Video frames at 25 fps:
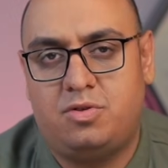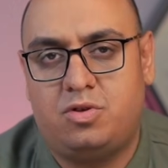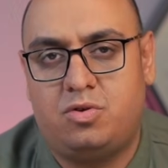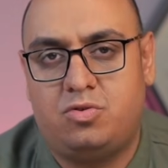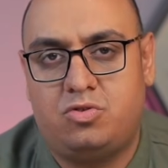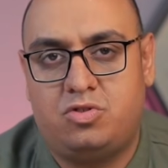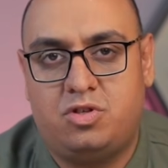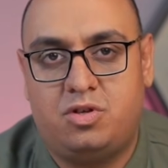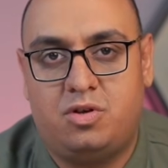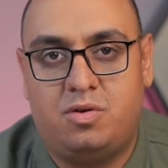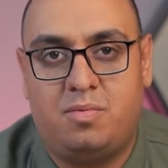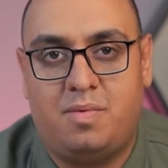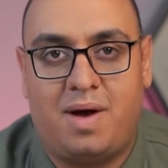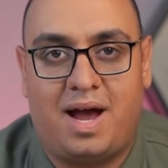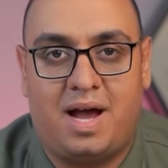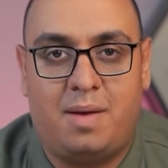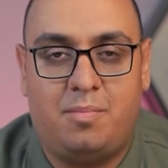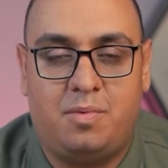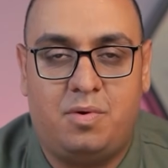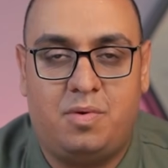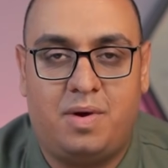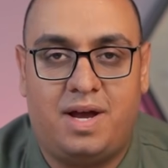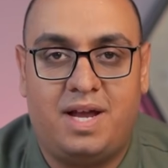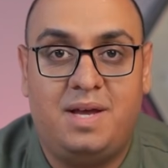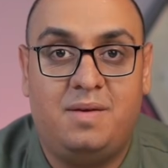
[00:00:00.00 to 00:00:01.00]
YouTube,
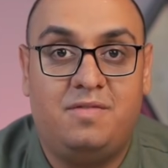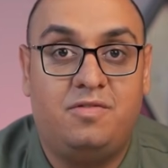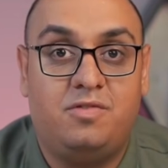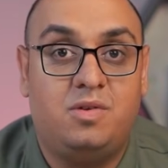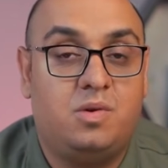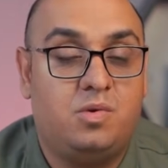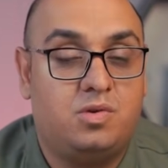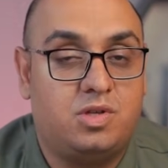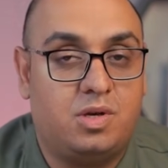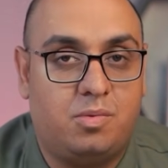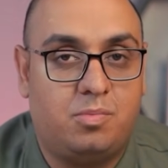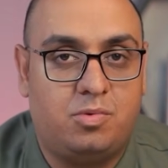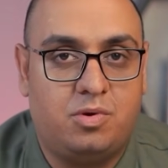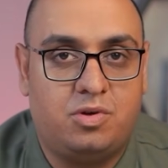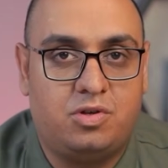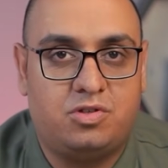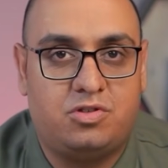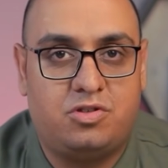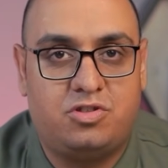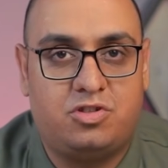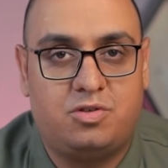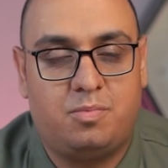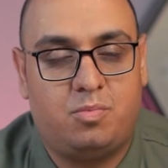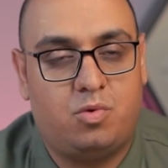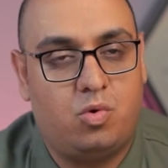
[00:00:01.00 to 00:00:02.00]
Apparat, phone numbers,
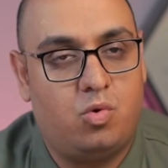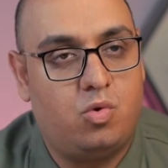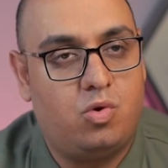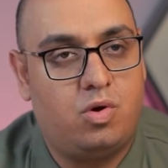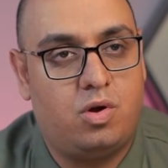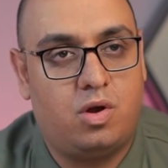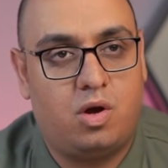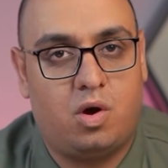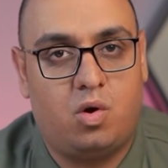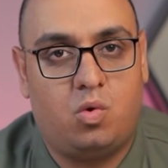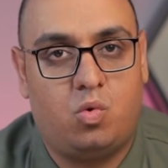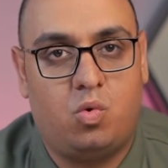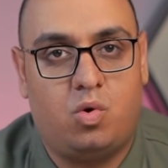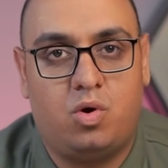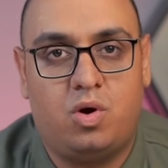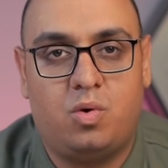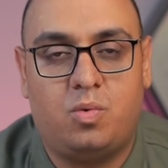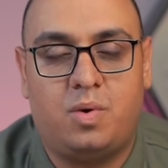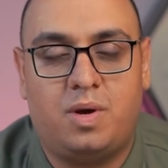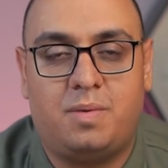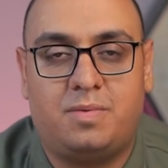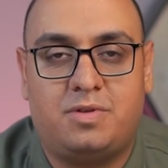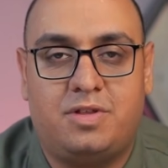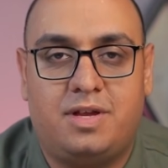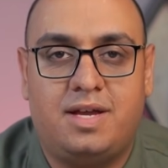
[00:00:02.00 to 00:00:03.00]
support, or our
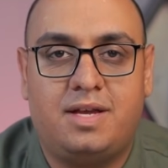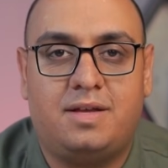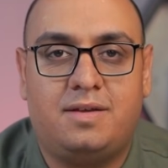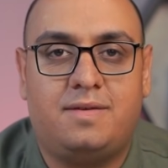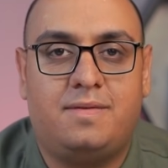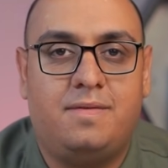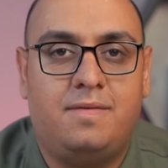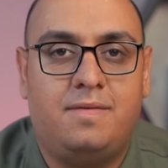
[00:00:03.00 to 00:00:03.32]
website.